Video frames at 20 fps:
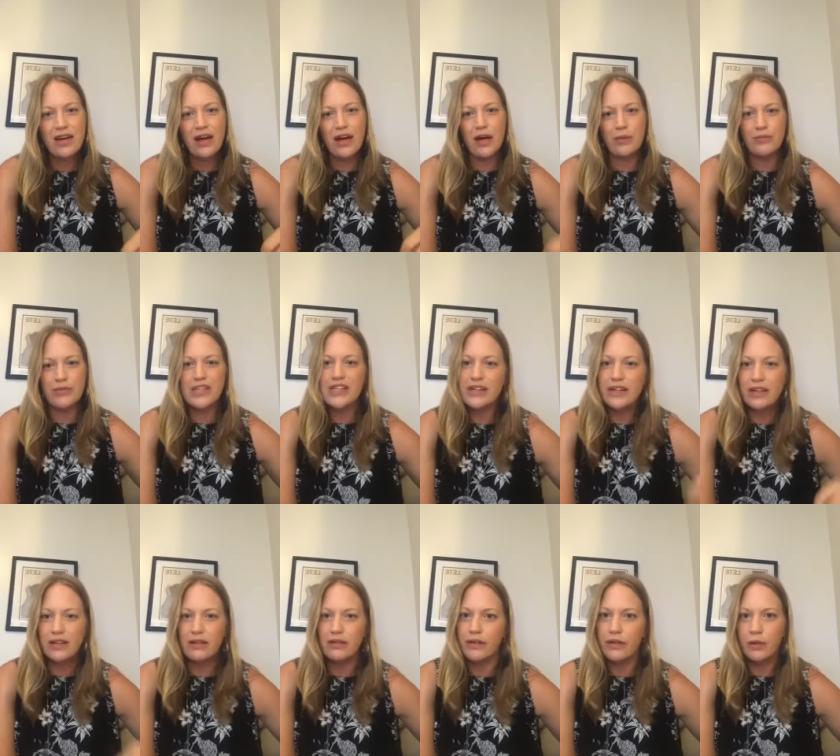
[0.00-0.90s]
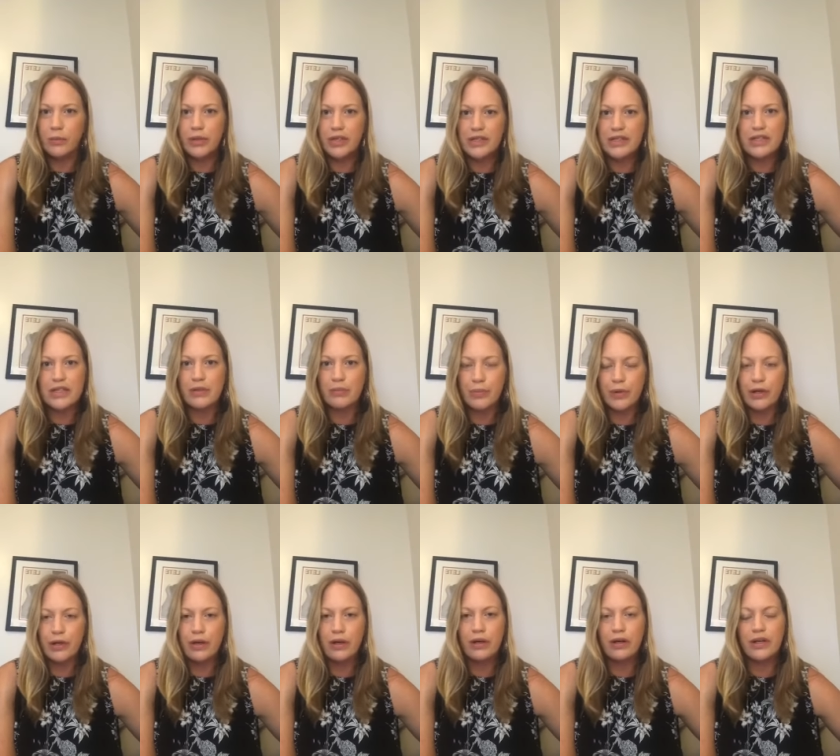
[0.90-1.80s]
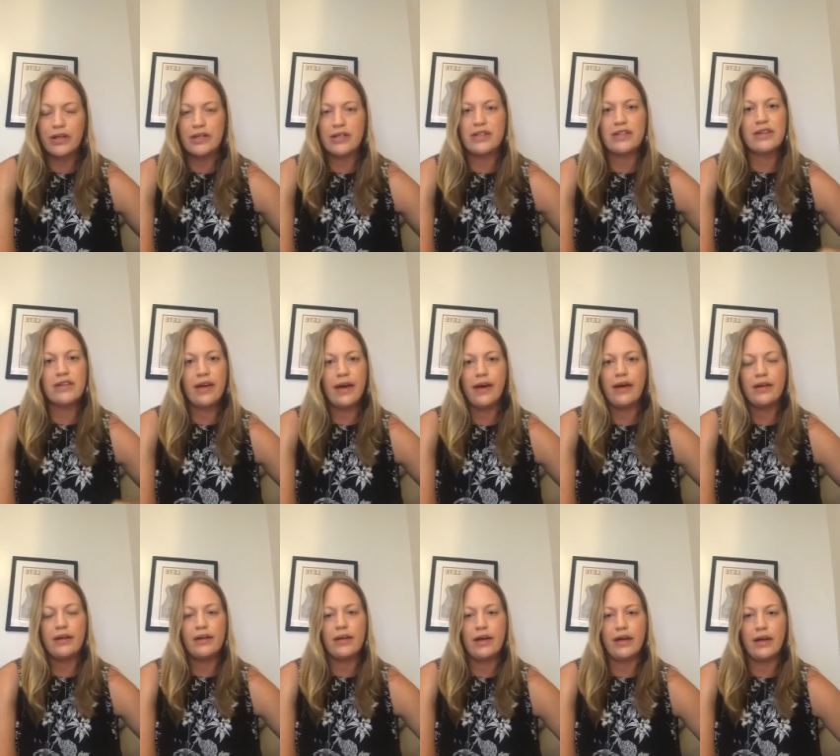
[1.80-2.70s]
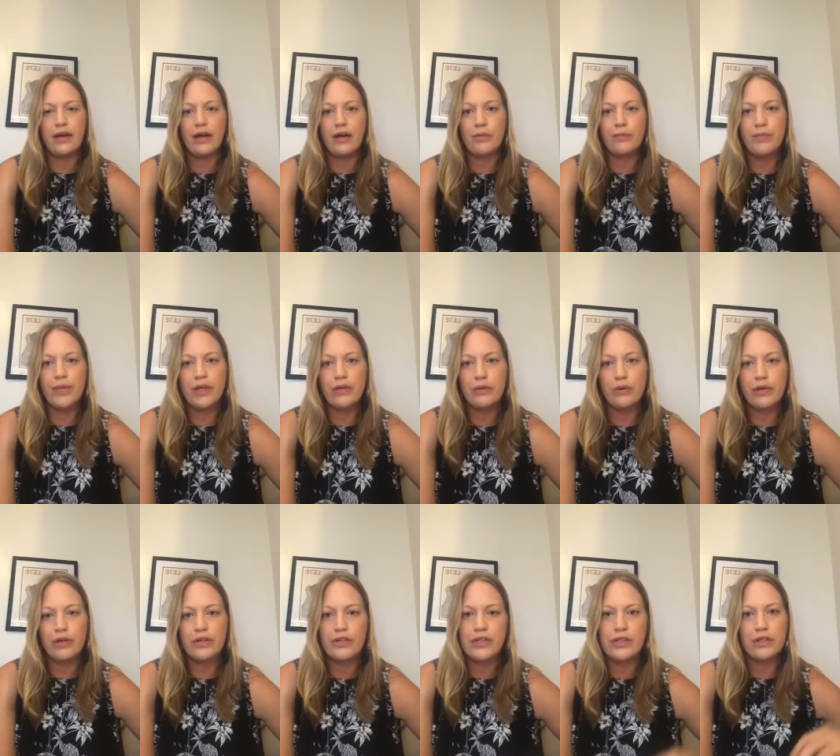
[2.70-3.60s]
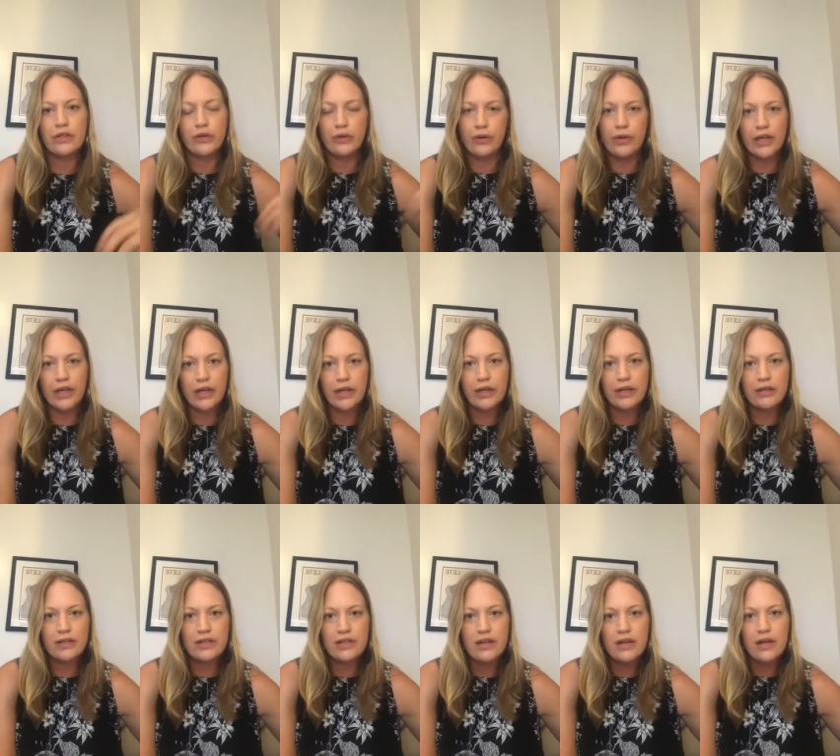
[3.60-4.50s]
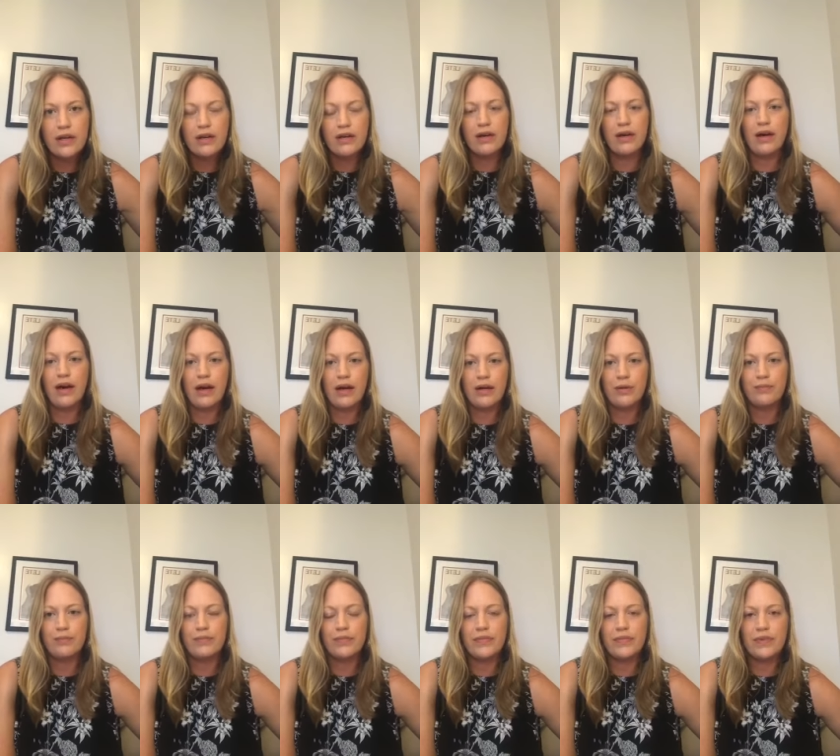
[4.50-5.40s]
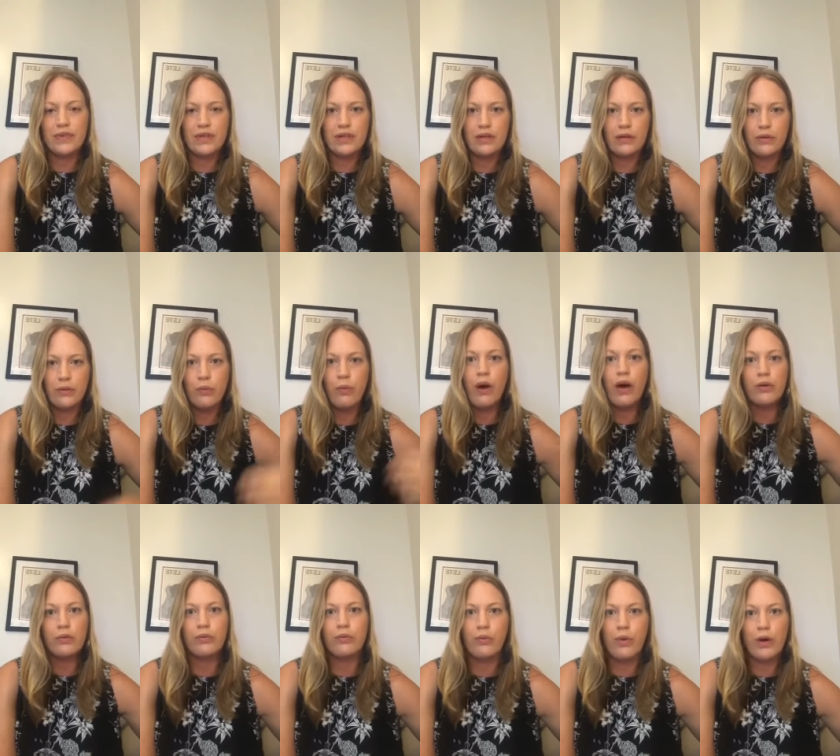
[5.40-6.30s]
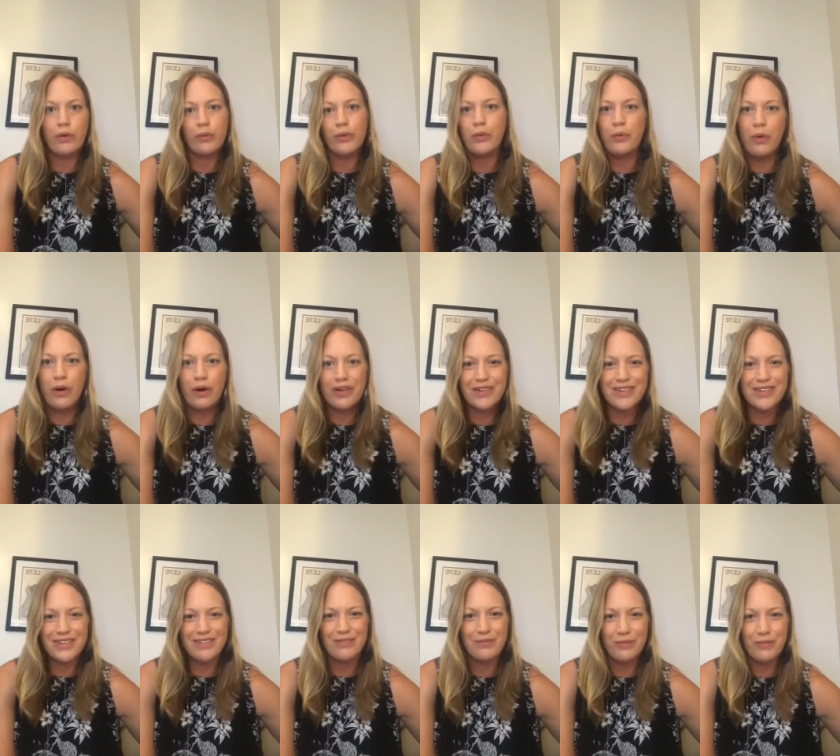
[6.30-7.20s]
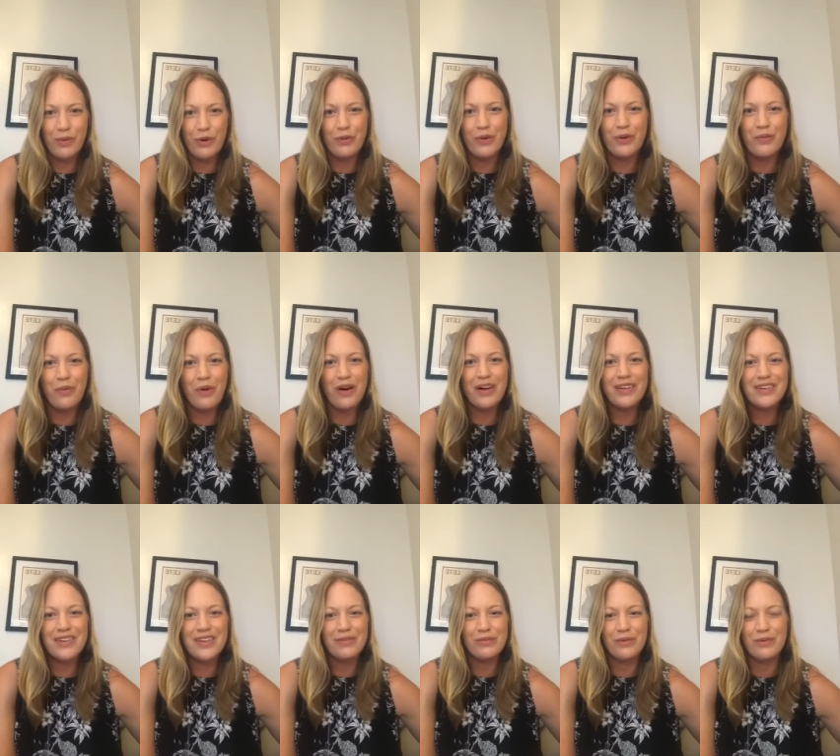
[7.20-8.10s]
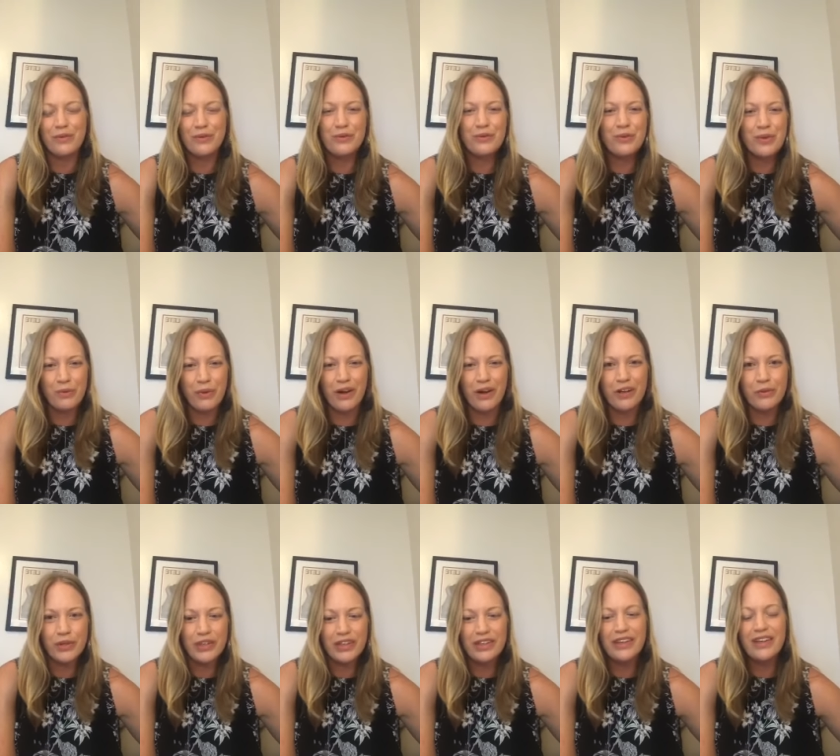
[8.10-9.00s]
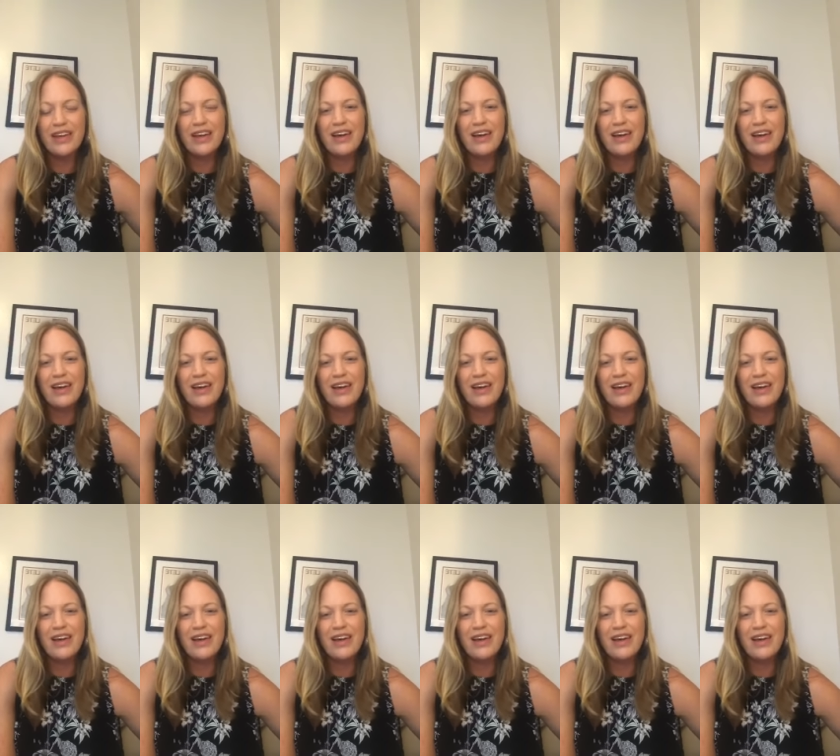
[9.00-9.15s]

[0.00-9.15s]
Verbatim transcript: um, digging a little bit deeper into that um, in order to create, um, you know, what, what we want what we want and what, who we want to be.